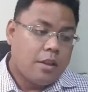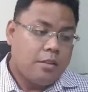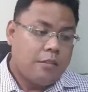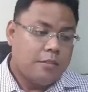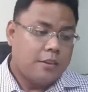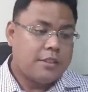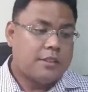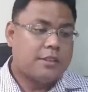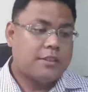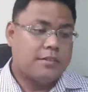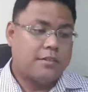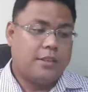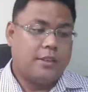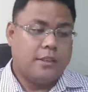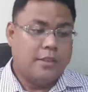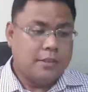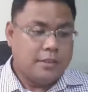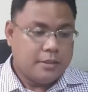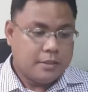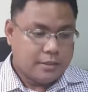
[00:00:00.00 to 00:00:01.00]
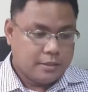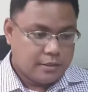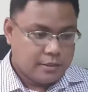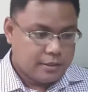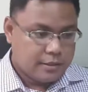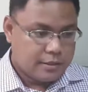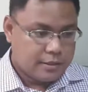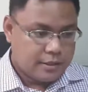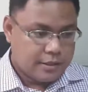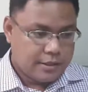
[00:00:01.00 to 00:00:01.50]
First of all,
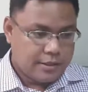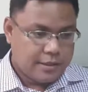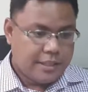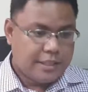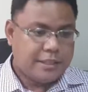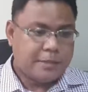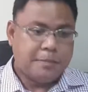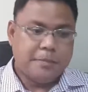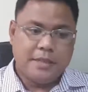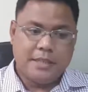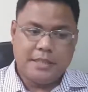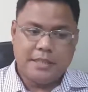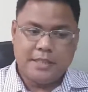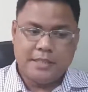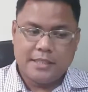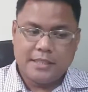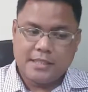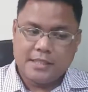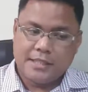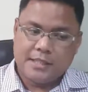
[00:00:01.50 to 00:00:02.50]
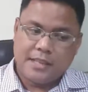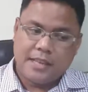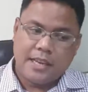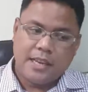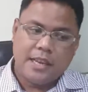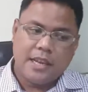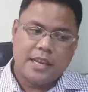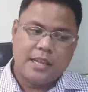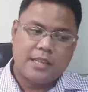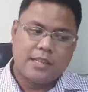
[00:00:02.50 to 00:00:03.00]
this means
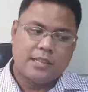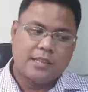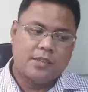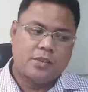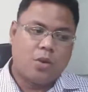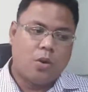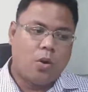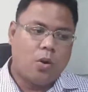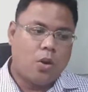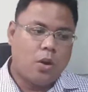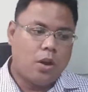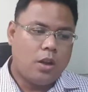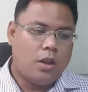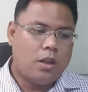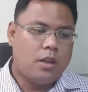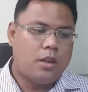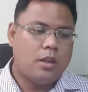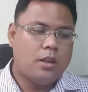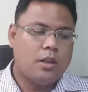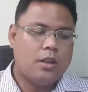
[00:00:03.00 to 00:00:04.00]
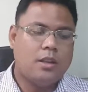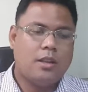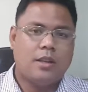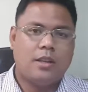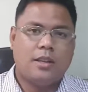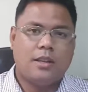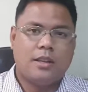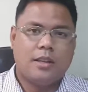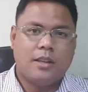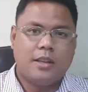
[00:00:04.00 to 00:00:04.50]
that all
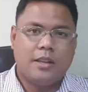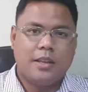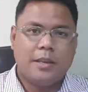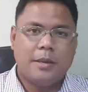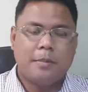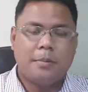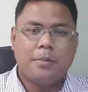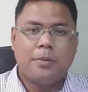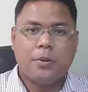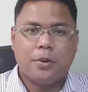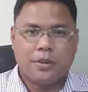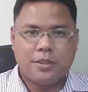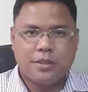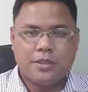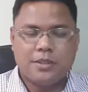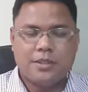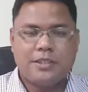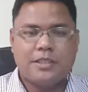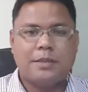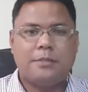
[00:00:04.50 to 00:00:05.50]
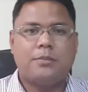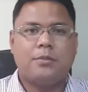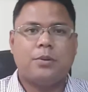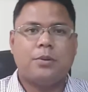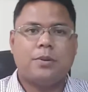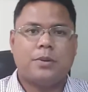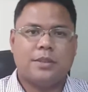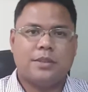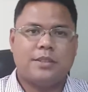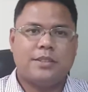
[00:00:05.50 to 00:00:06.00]
importers and
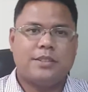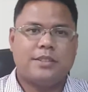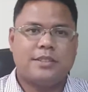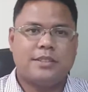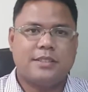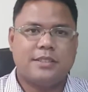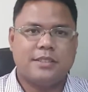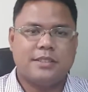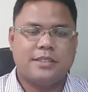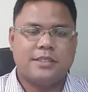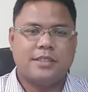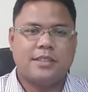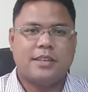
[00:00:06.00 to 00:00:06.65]
brokers,